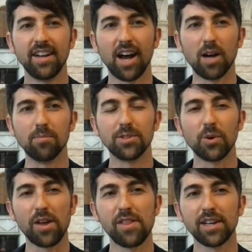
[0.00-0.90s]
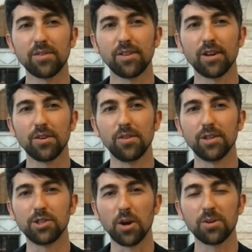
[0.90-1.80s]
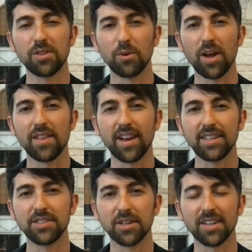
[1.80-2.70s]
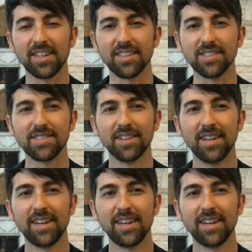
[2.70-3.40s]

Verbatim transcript: Um, so I think they're the joke, the way that I took it is,